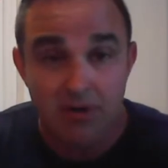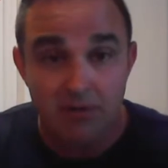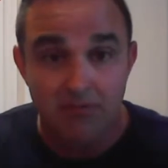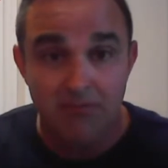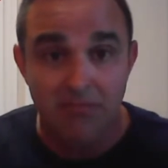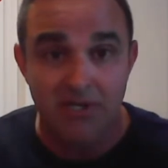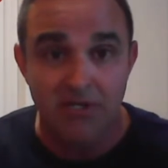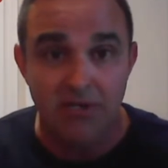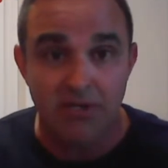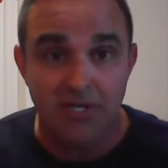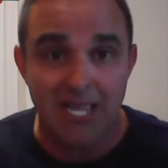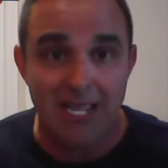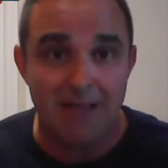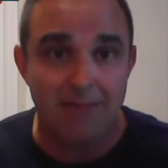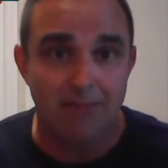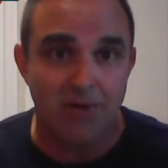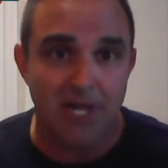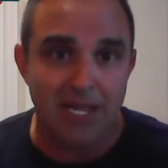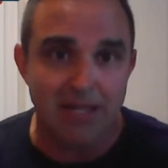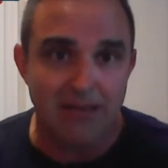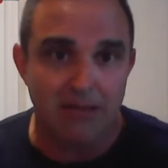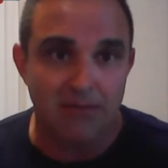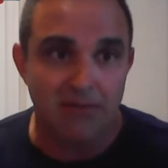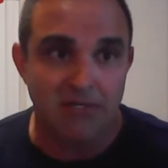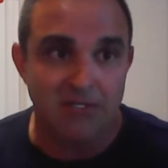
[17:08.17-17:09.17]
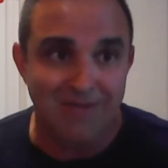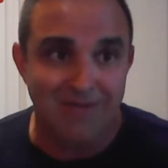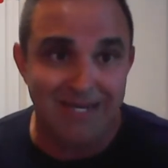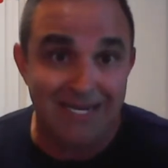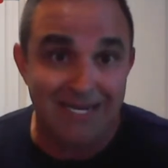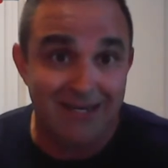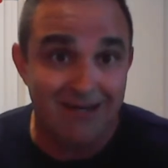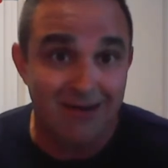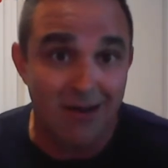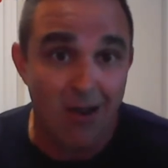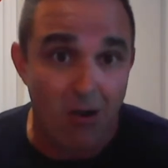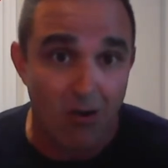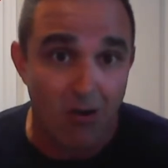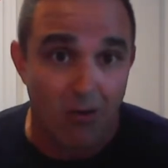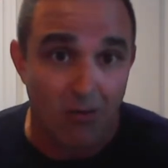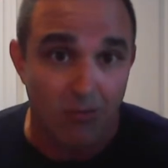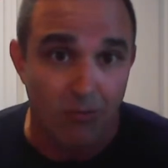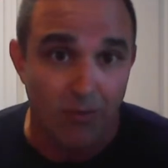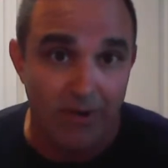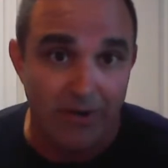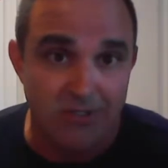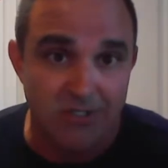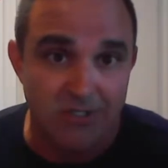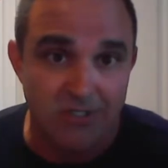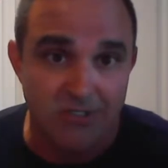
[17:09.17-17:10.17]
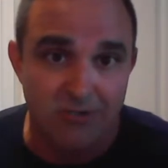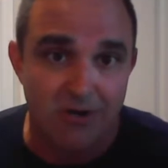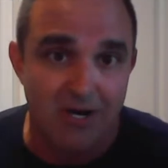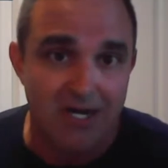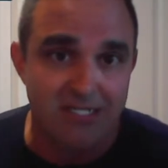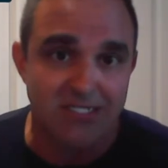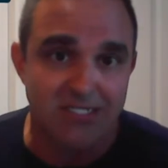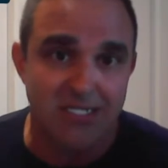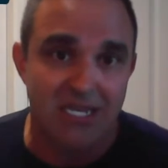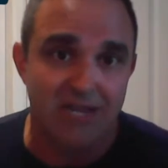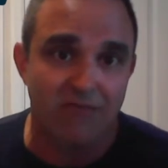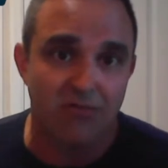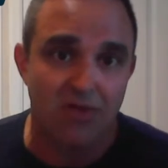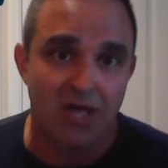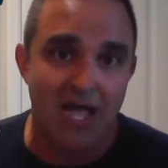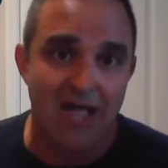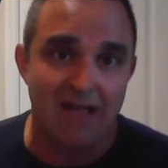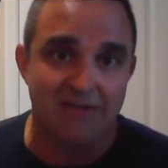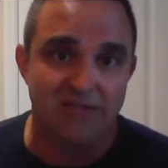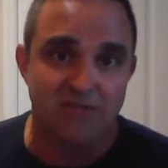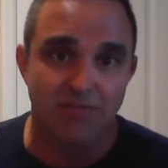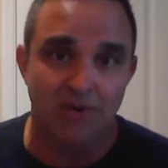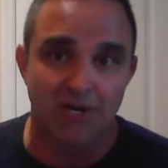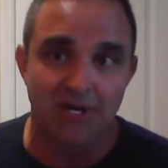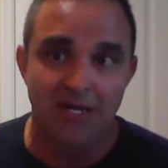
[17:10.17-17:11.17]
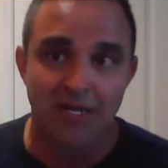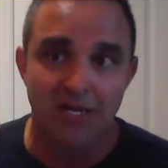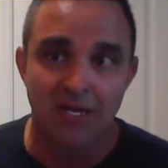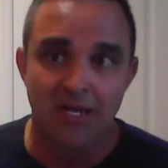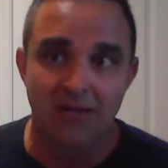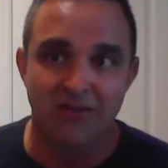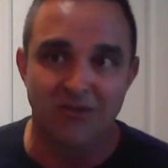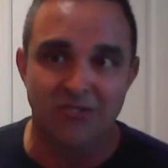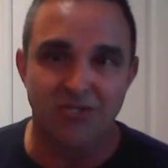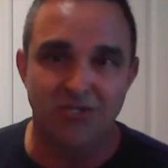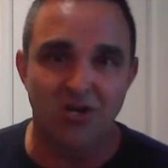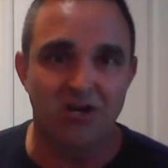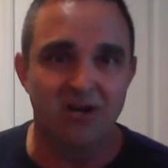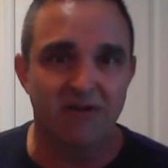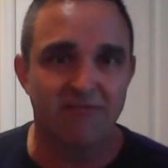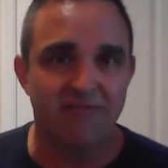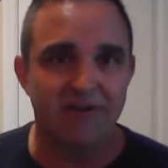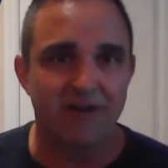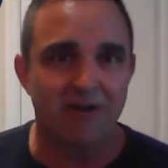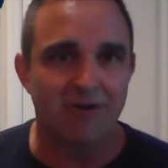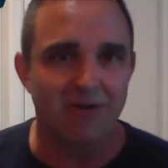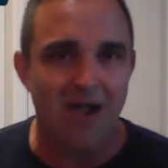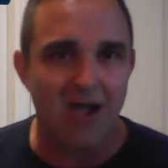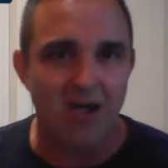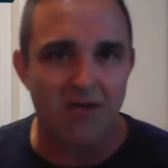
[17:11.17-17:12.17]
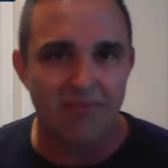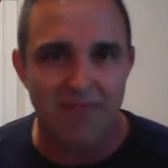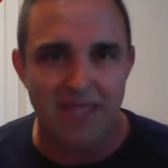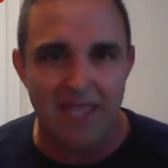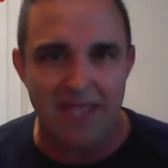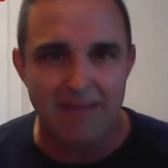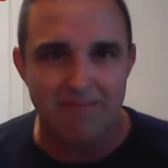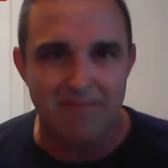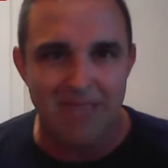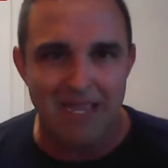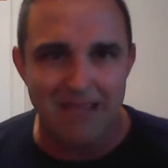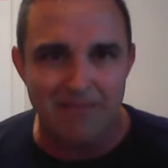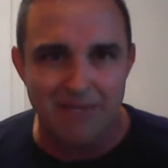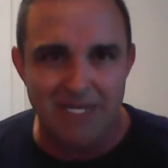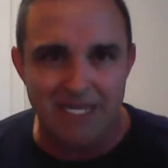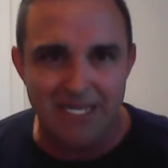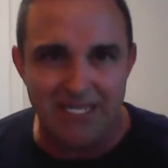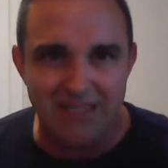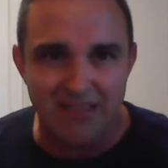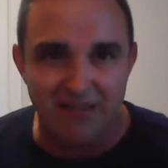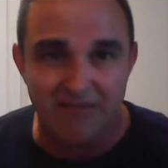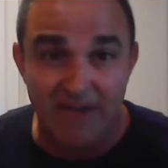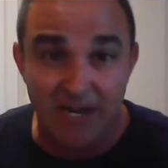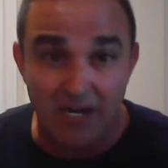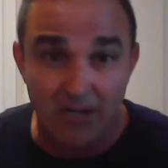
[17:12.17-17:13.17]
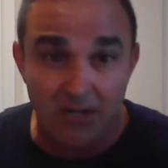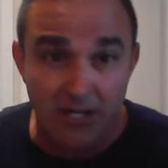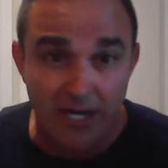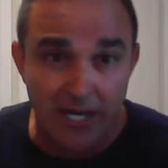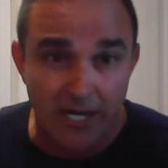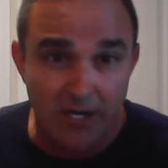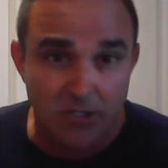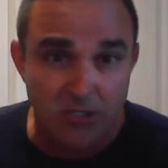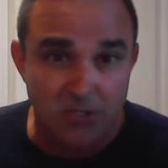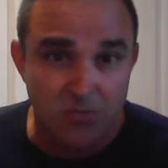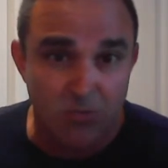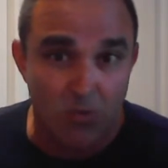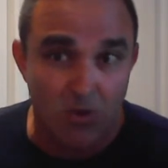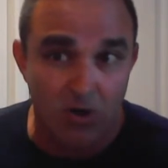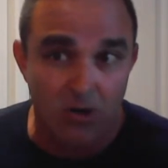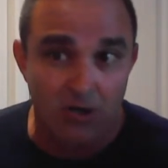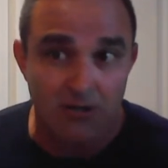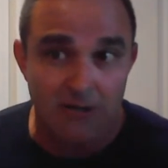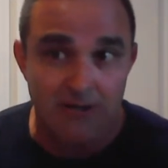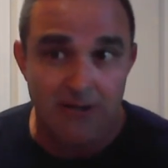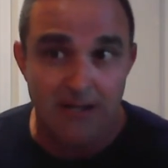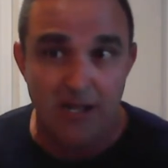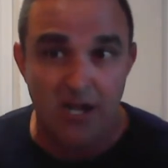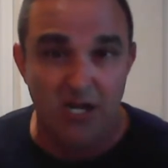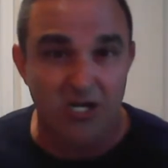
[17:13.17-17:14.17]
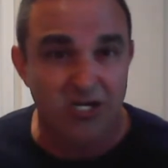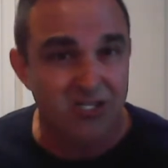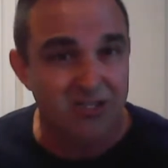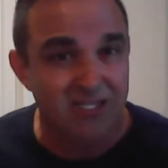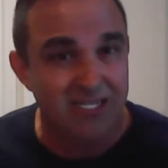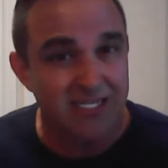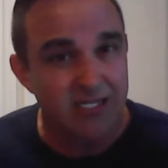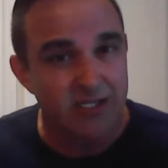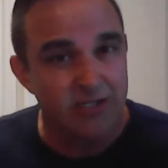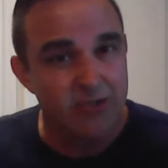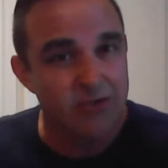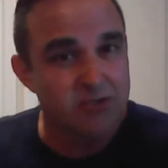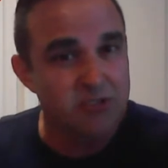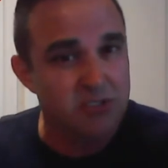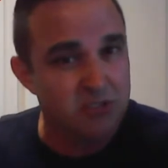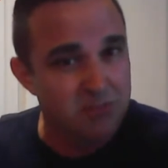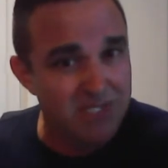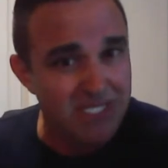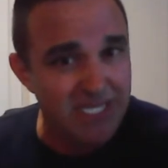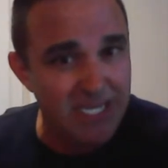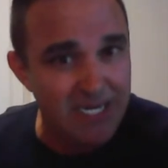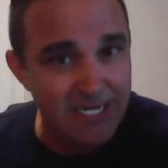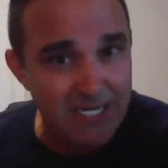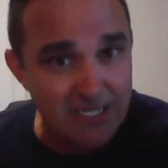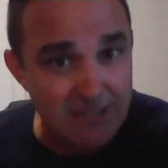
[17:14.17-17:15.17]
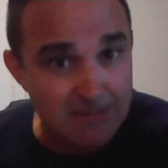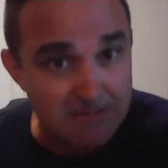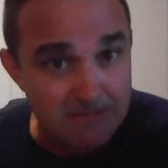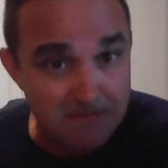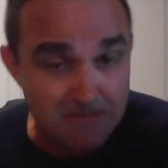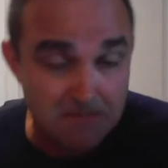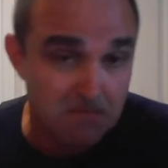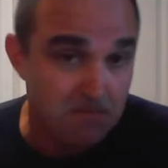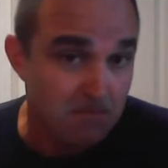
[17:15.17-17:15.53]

But you can't blame them, because we didn't know. We were just trying to save lives, but they're starting to figure out that maybe the ventilators weren't a good thing to use in the beginning.